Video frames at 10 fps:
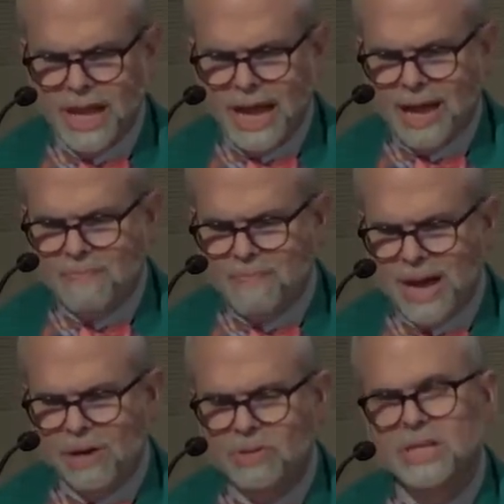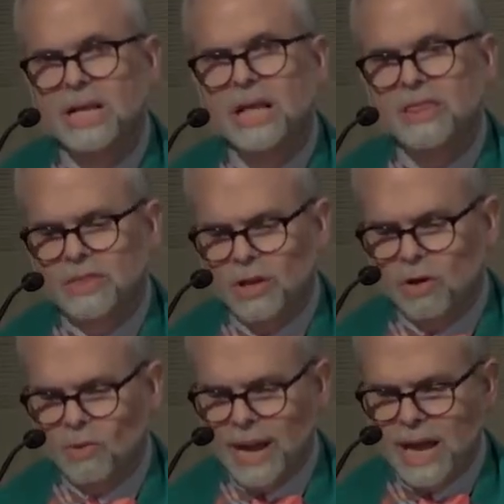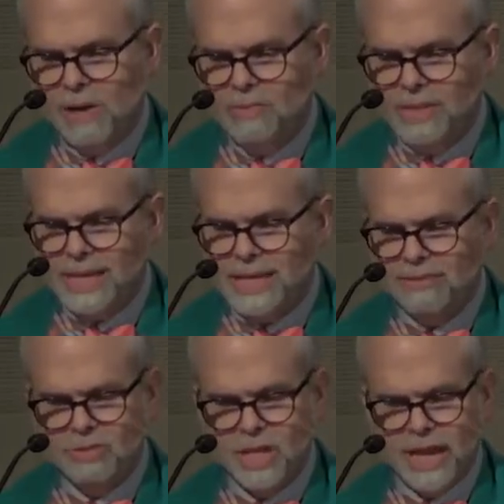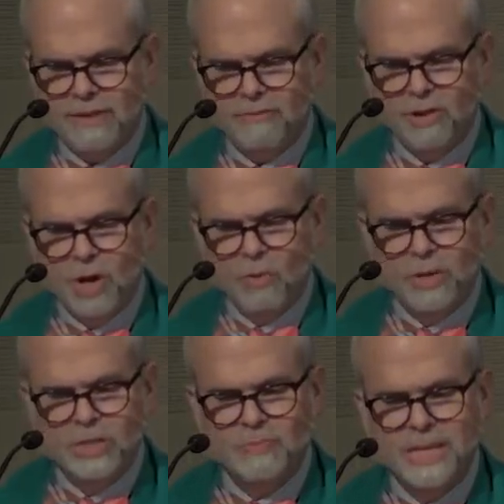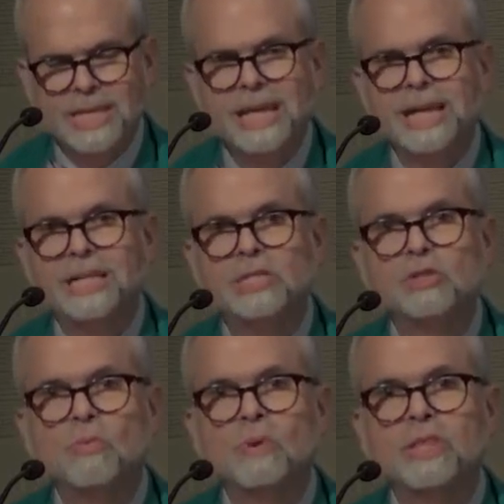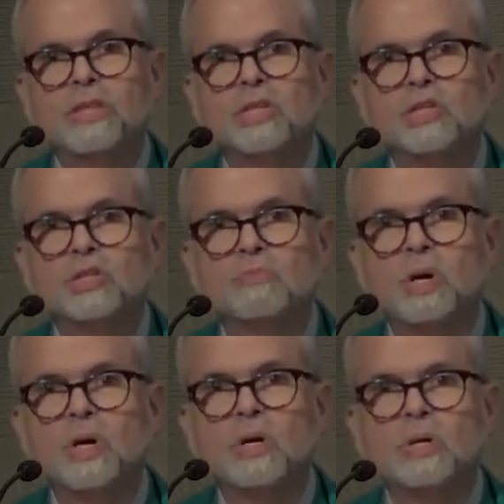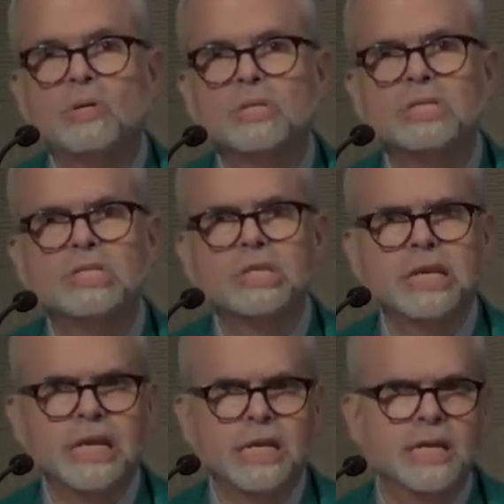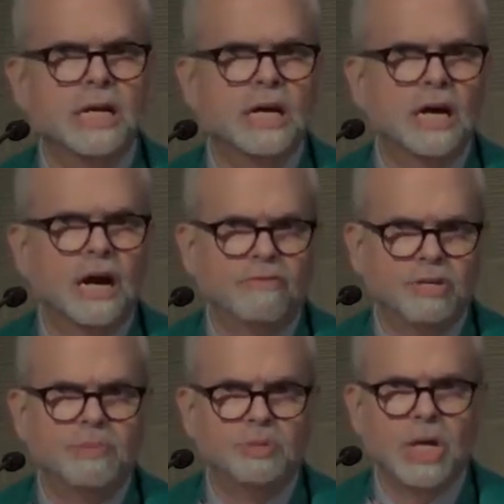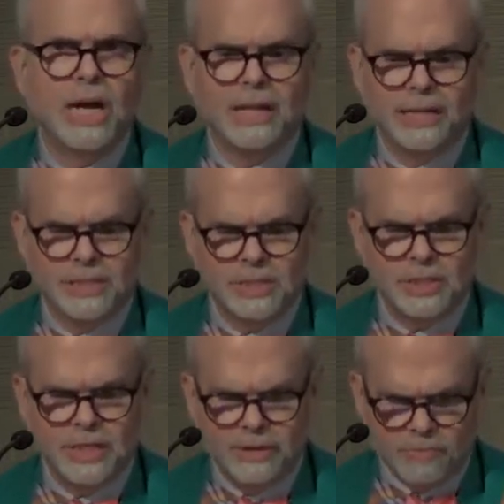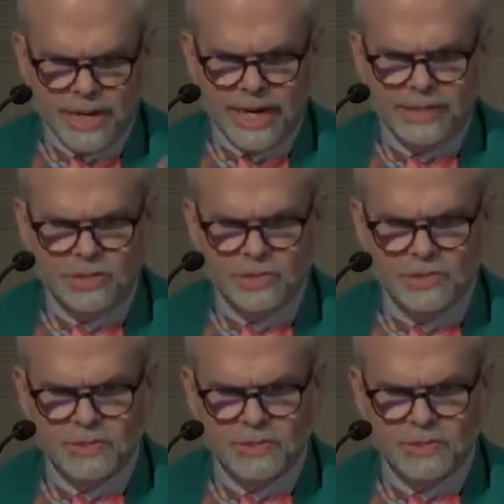about the ground that gives life, which begins with the small seed of deep silence. It reads,